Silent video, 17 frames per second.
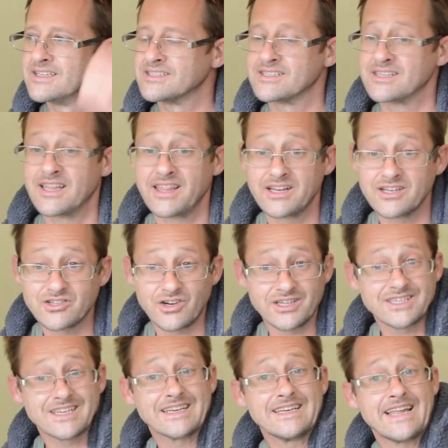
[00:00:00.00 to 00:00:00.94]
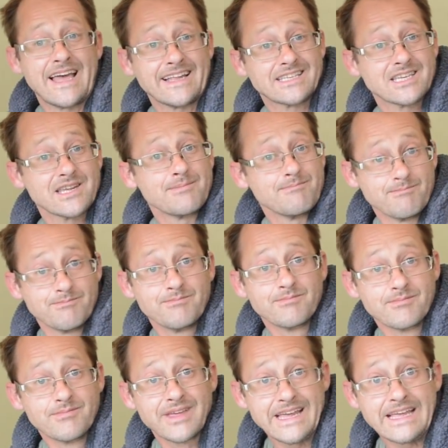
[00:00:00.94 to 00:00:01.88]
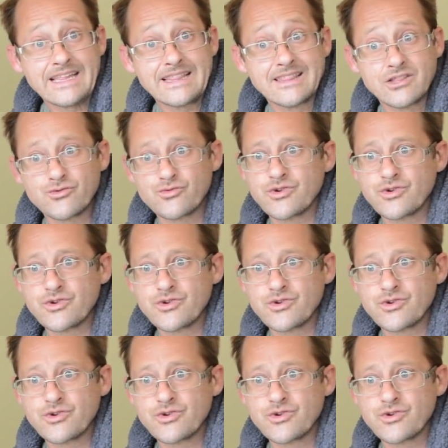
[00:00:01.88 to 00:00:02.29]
So I then tried to net him in the